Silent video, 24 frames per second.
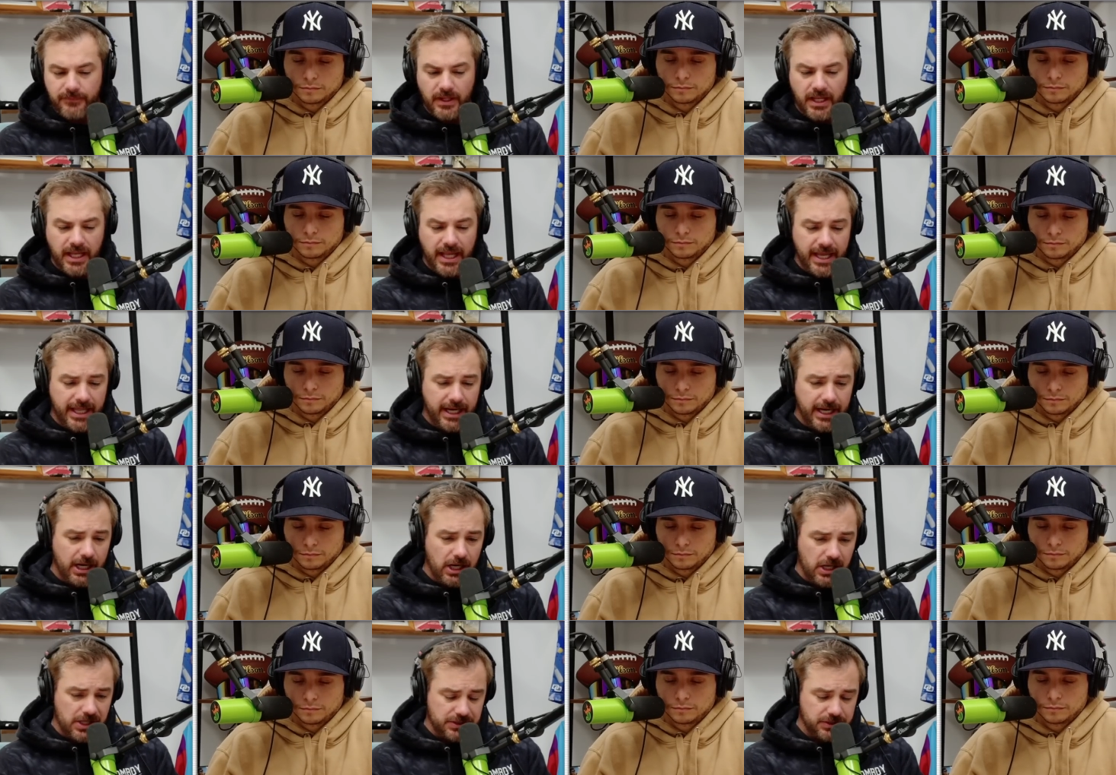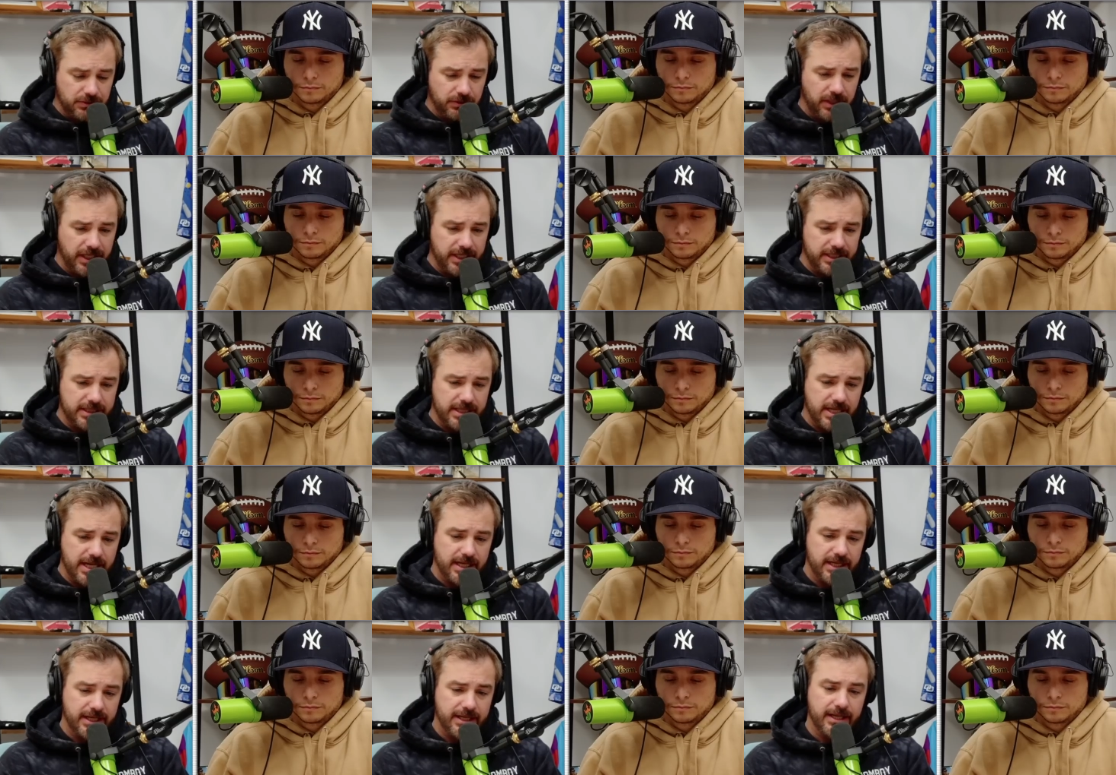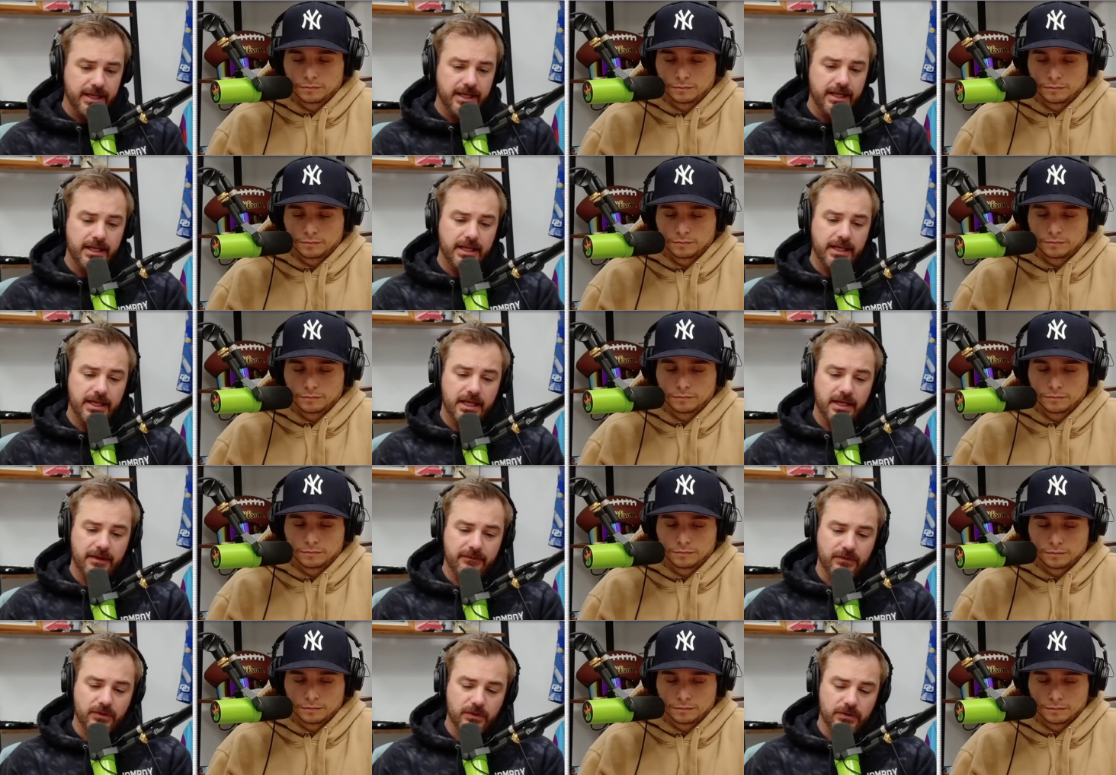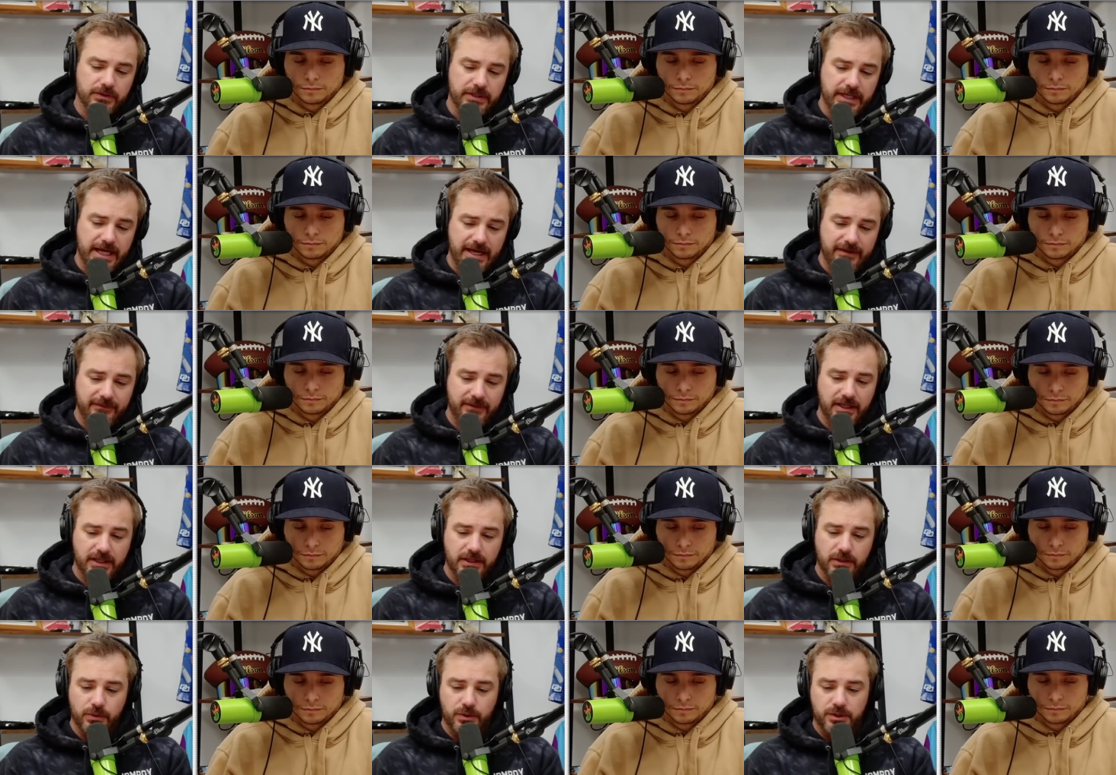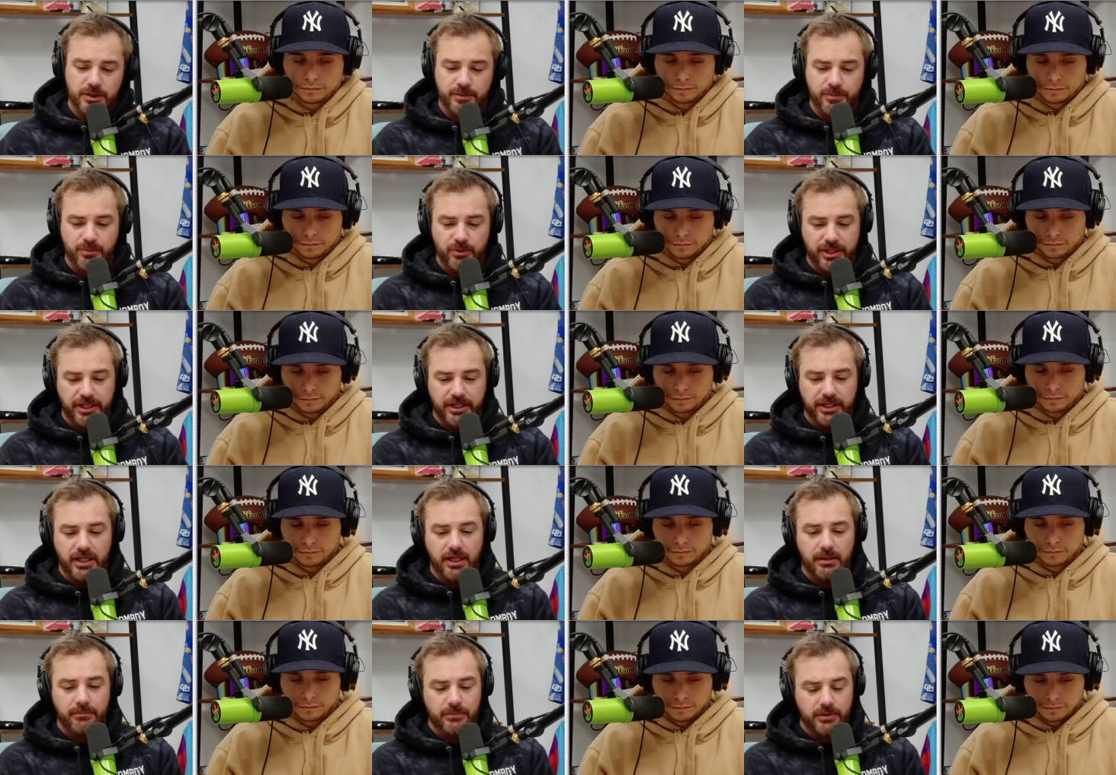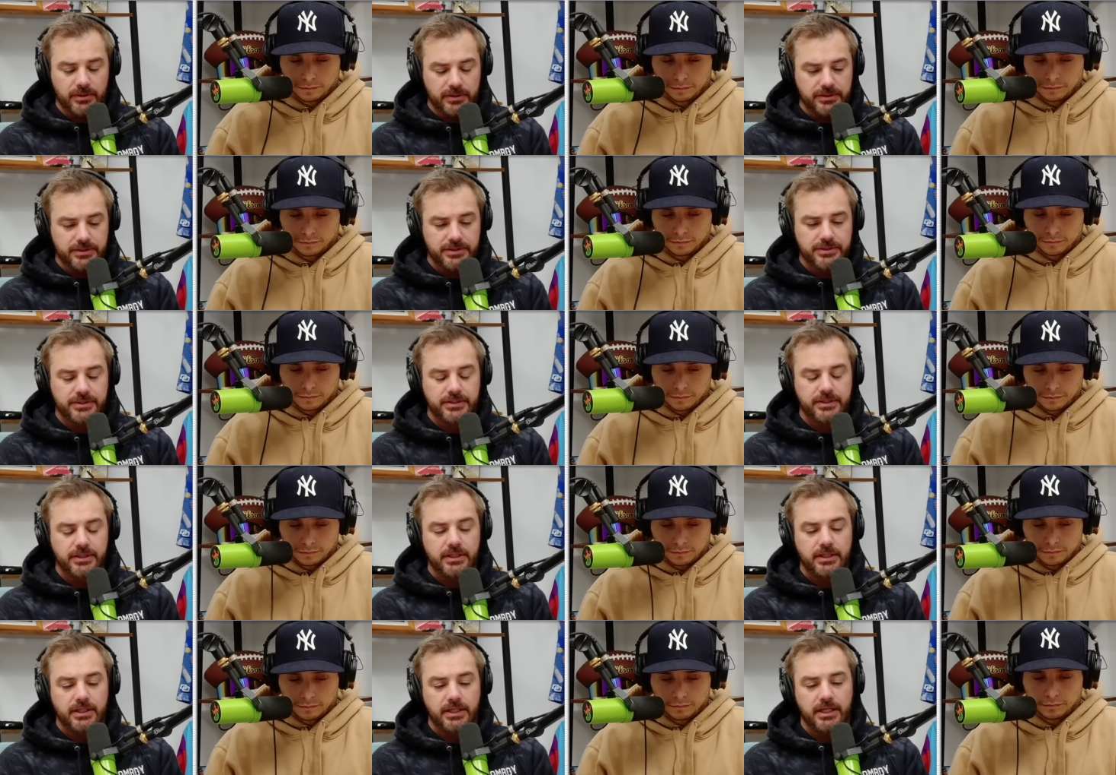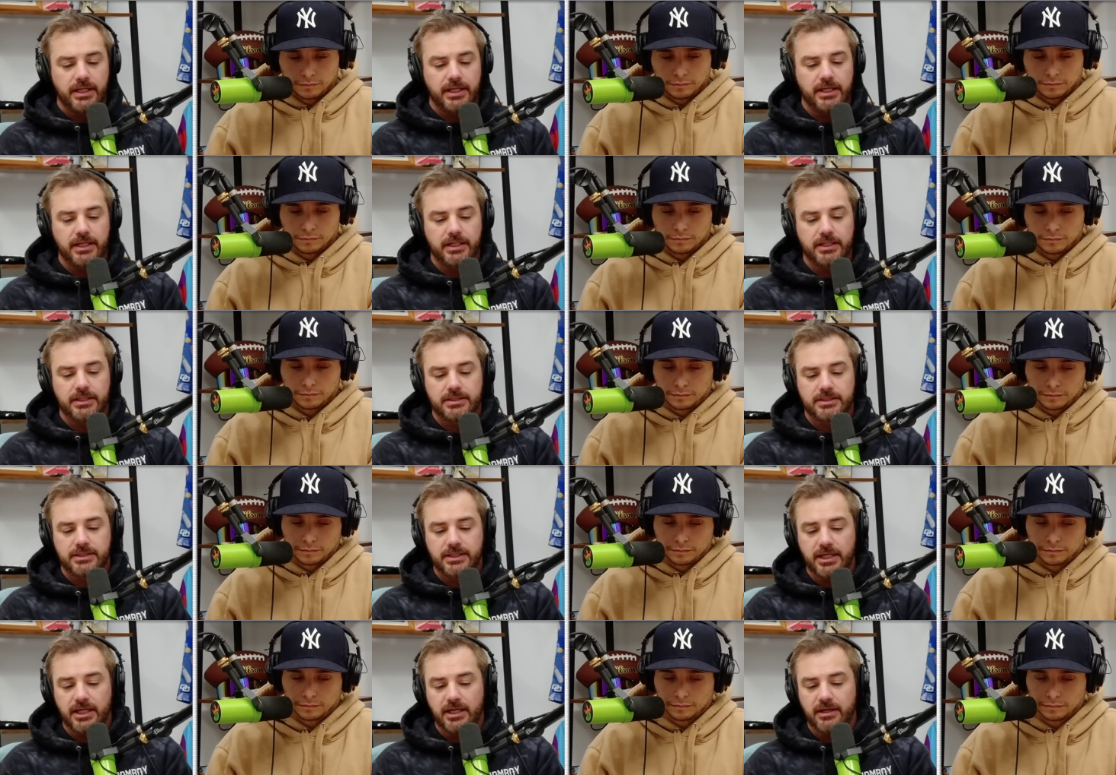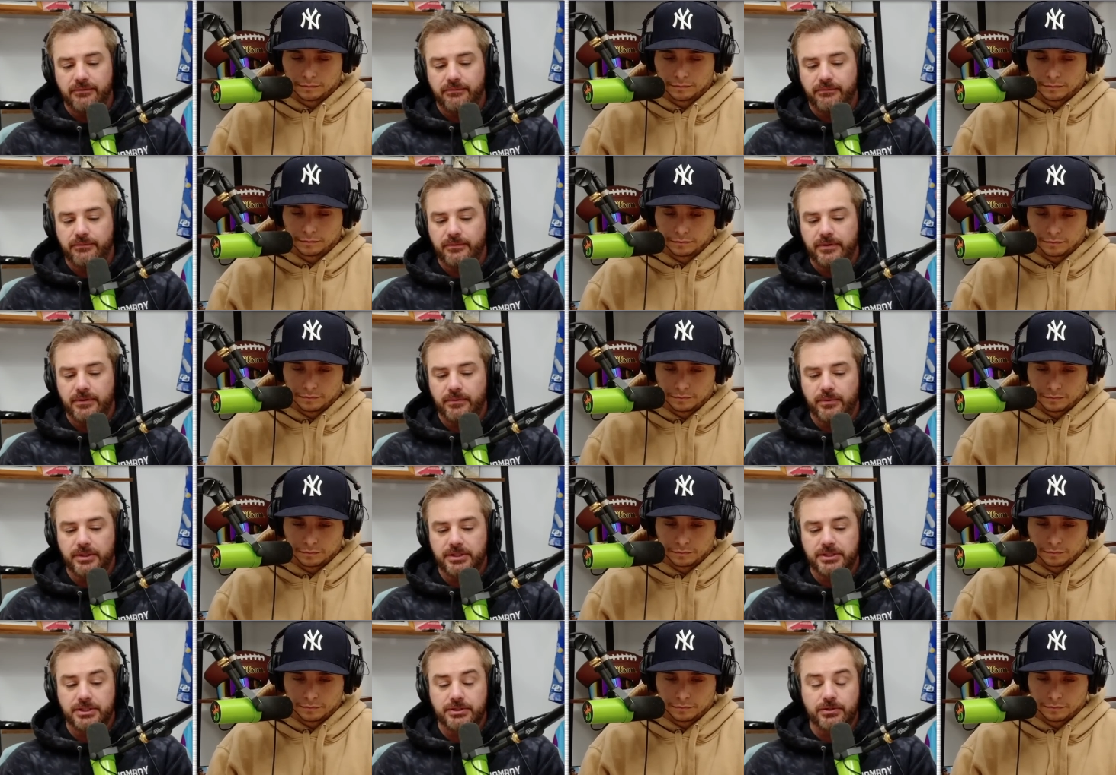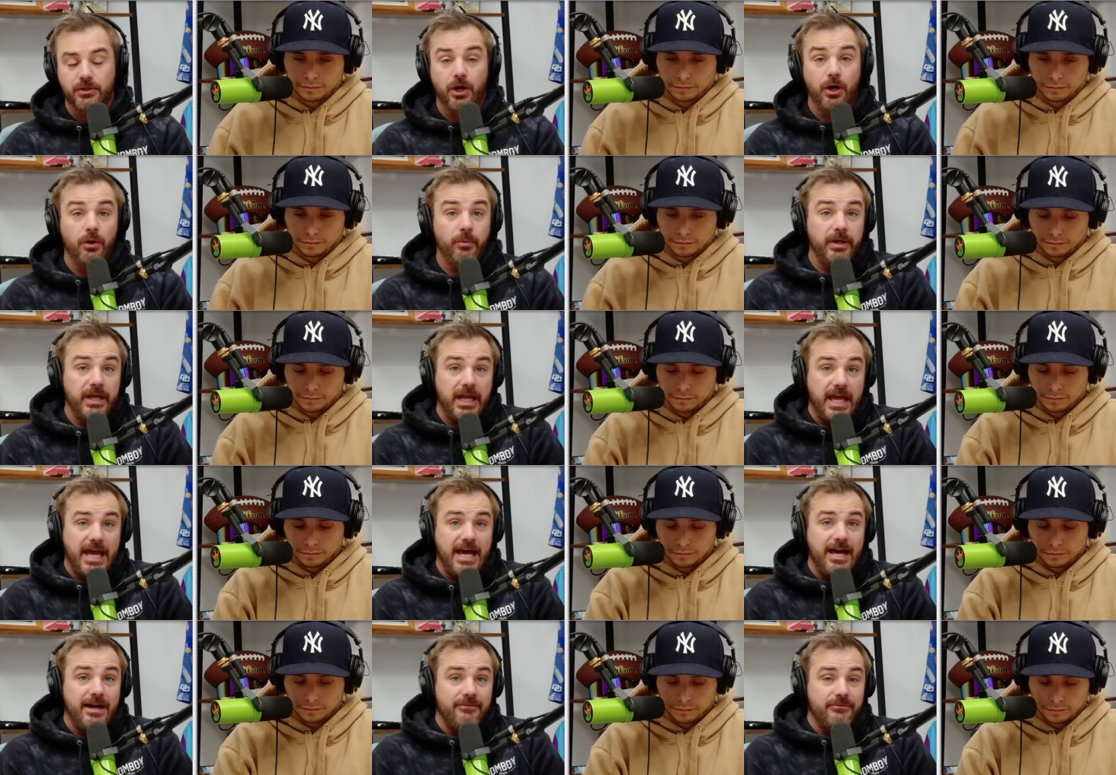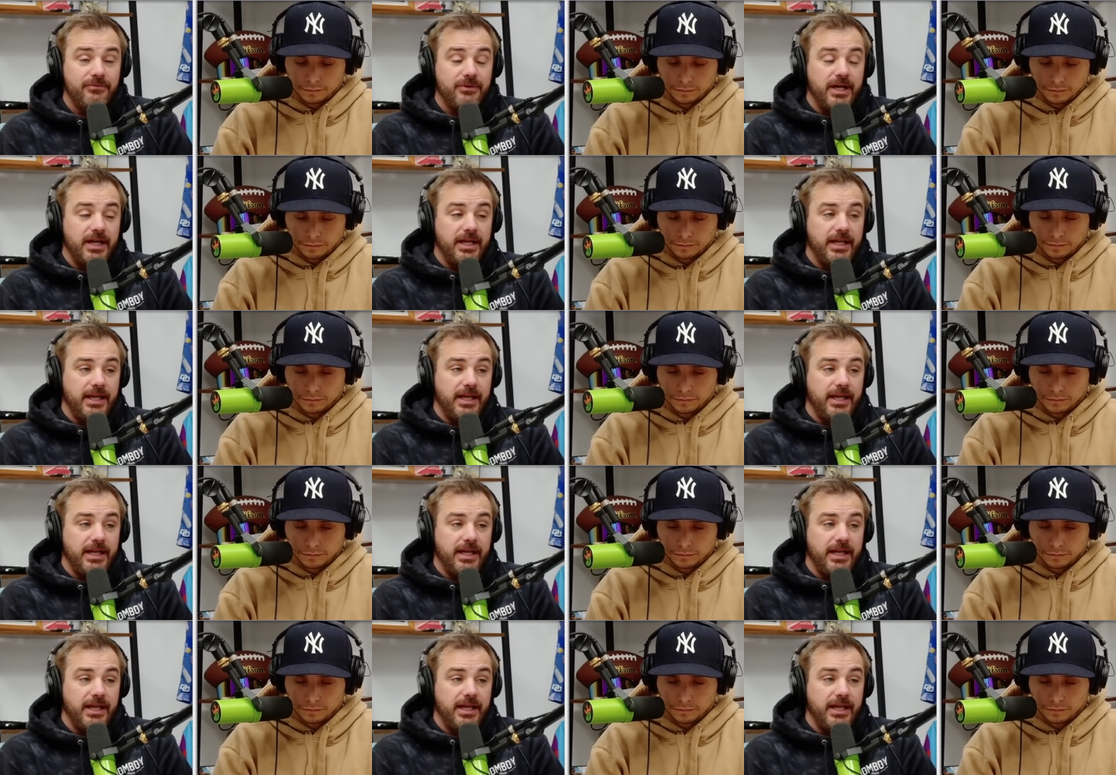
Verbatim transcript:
Speaker 1: And I also like that if you're diving into his spring numbers and stuff, which is all we have right